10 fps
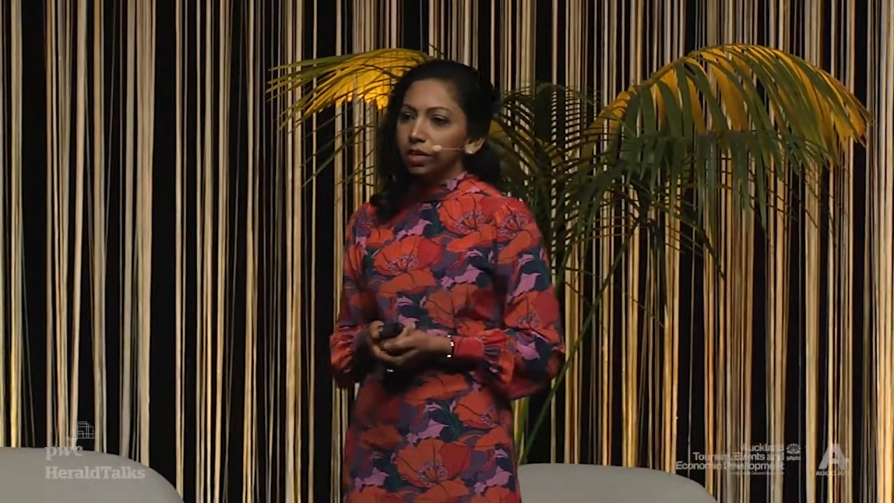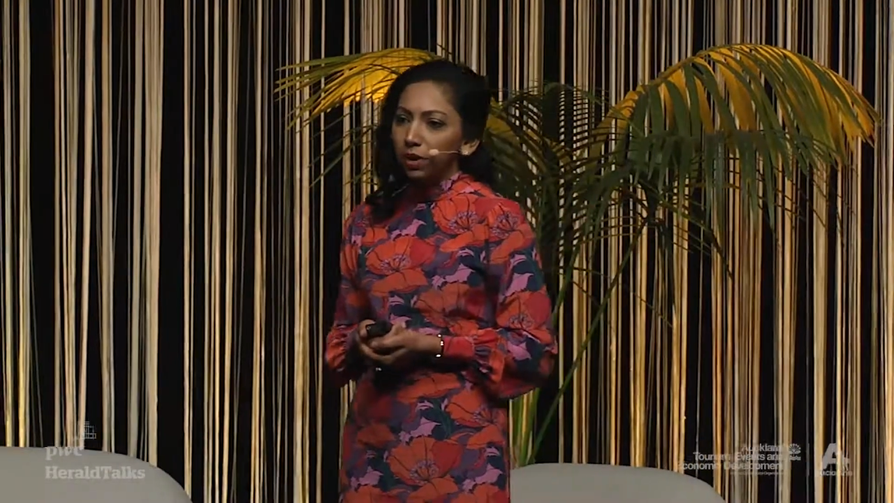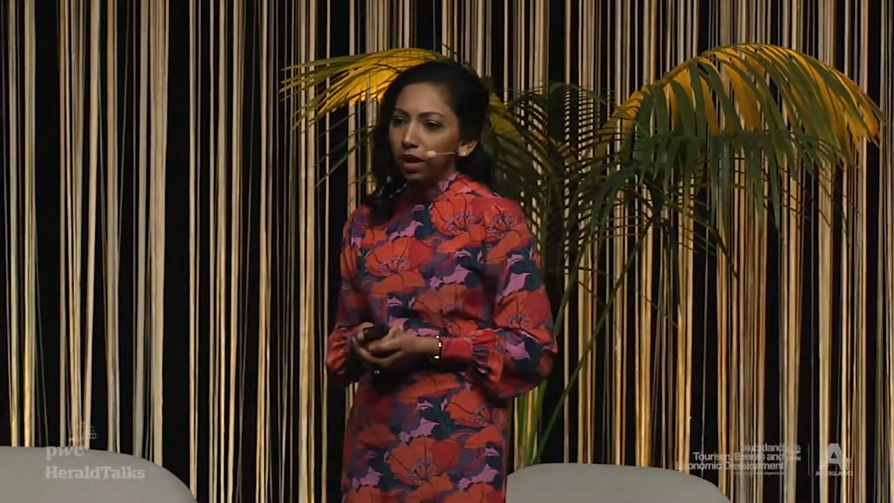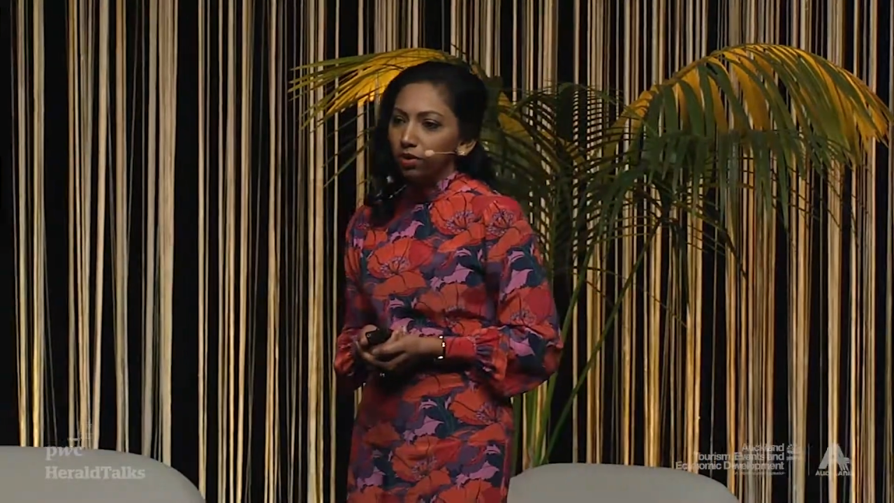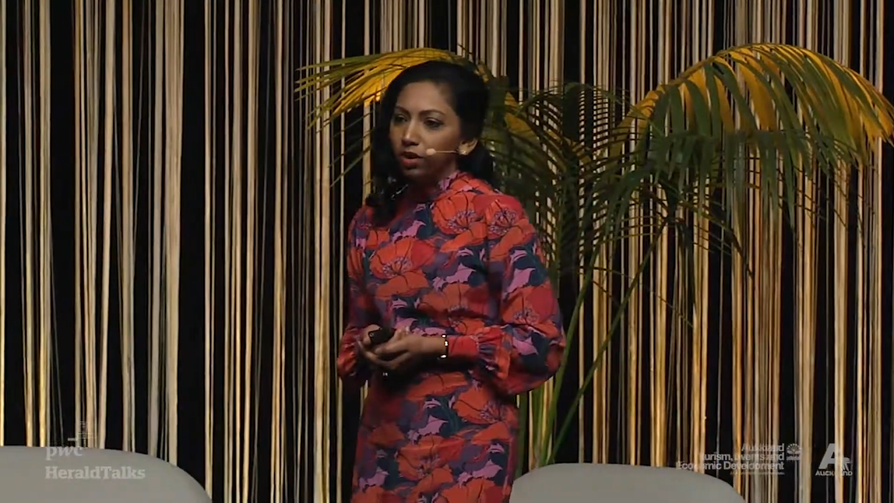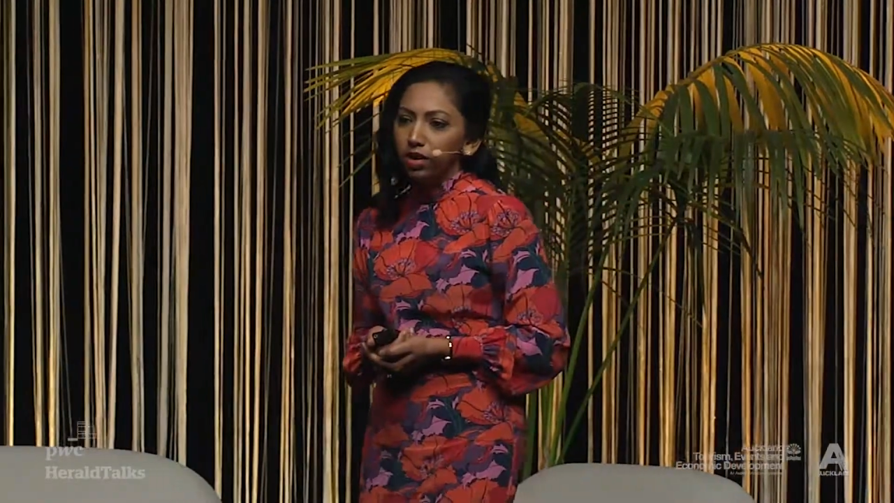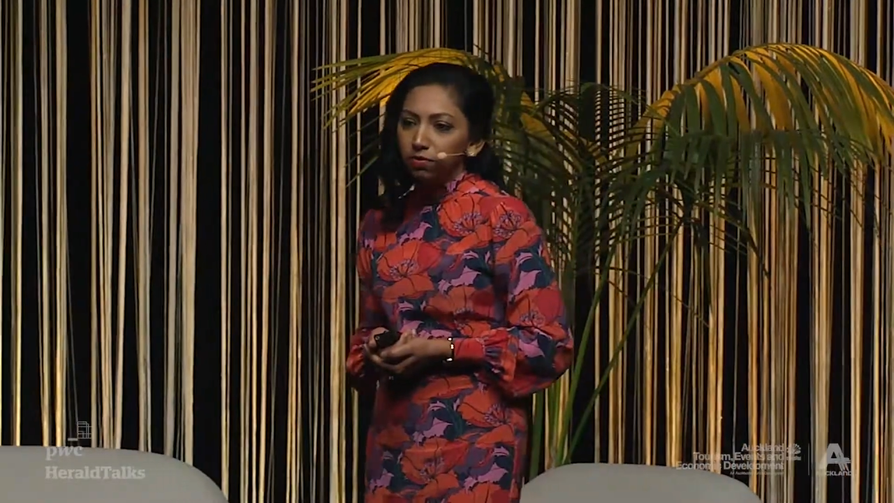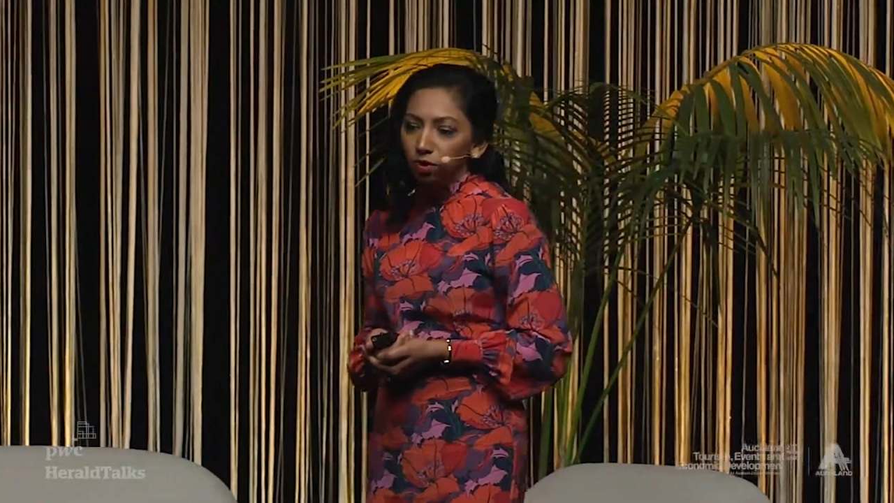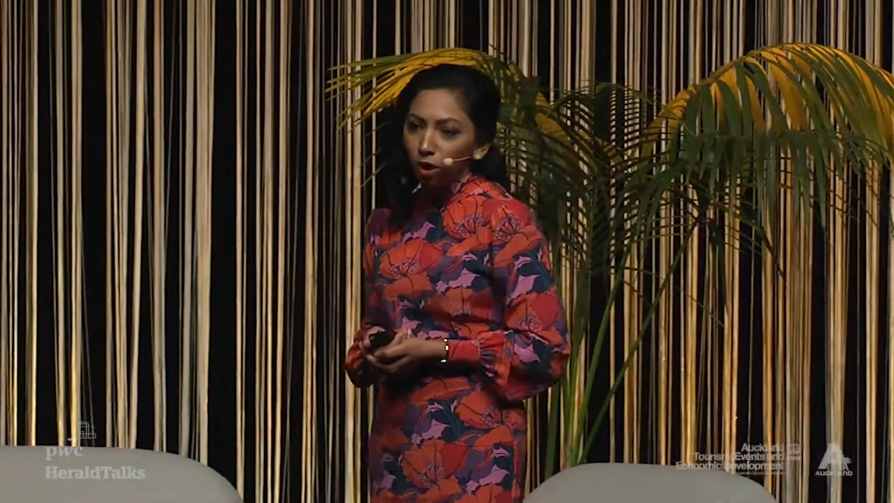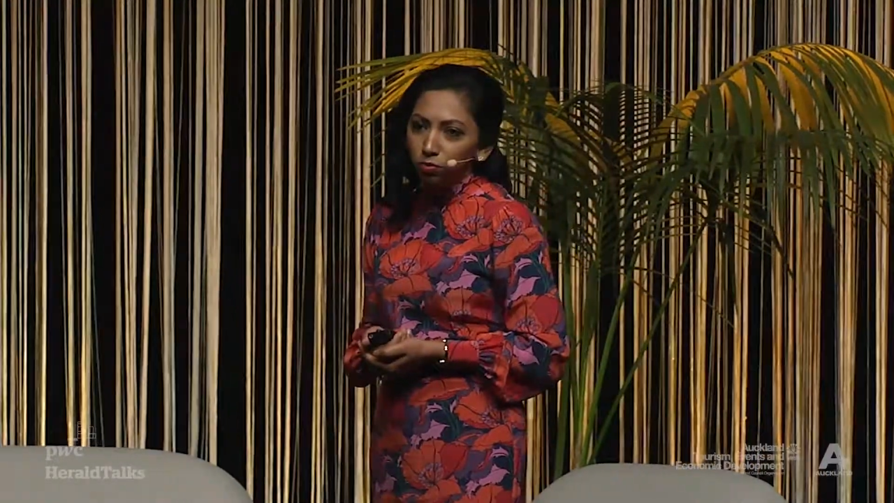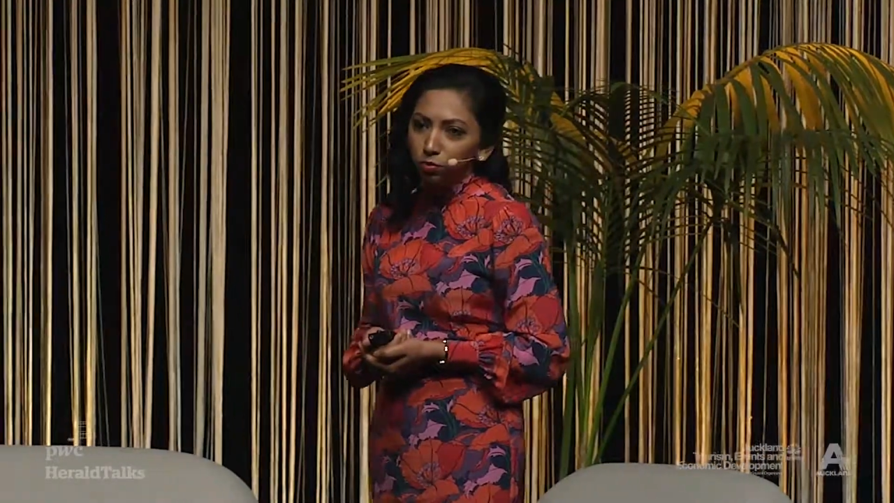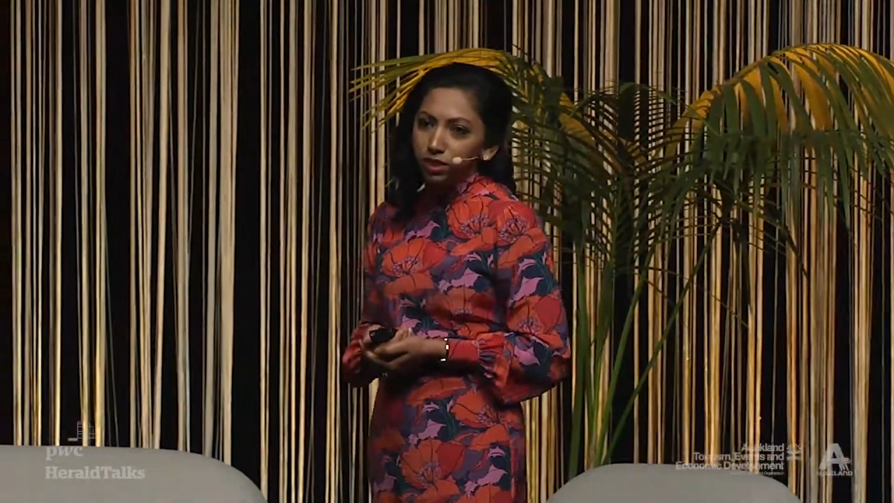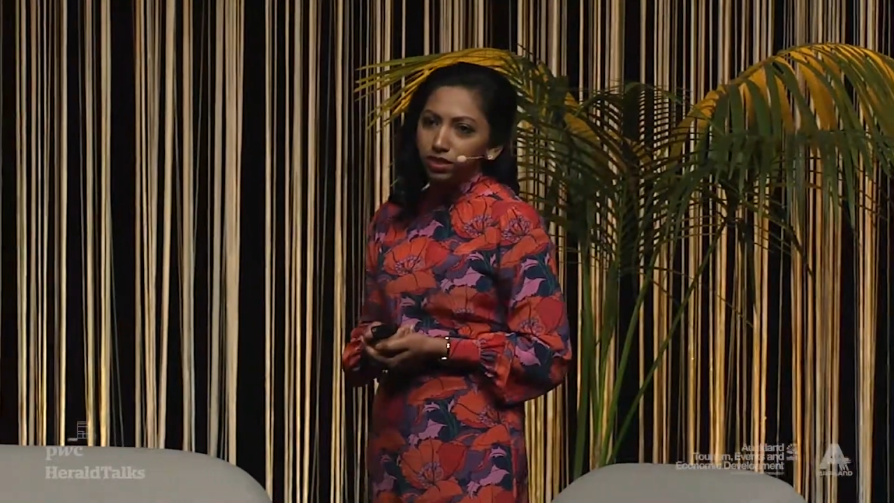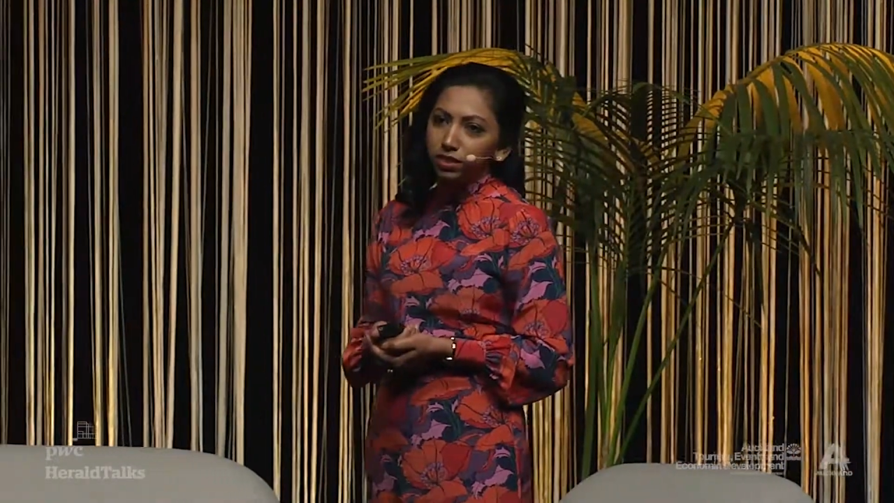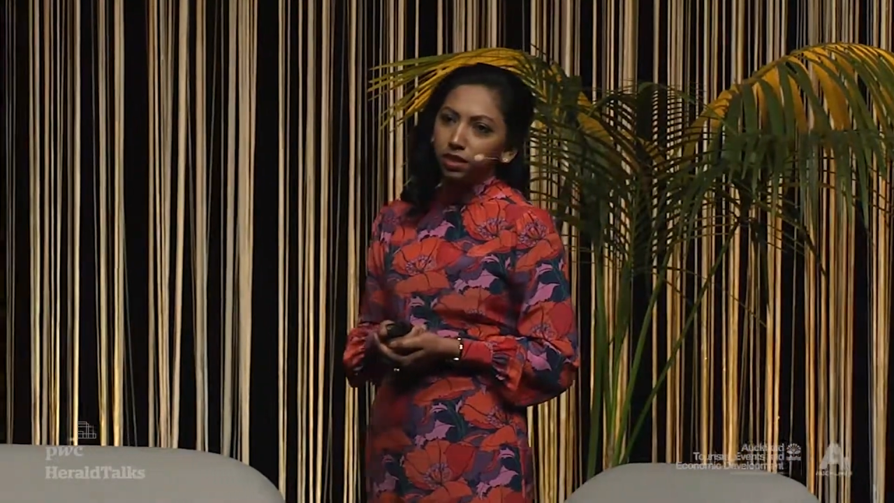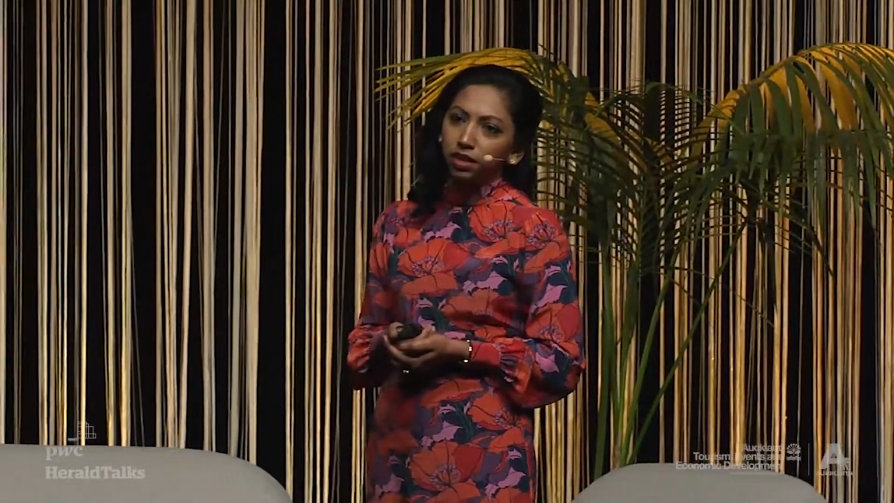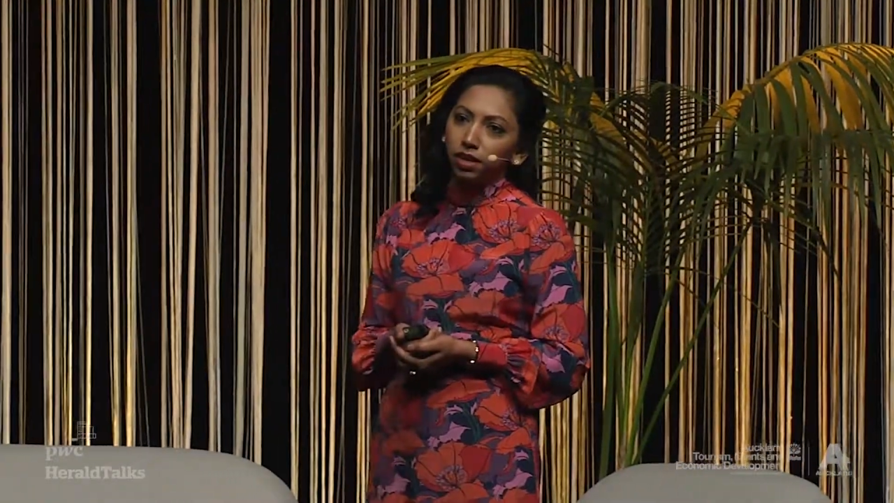about involvement,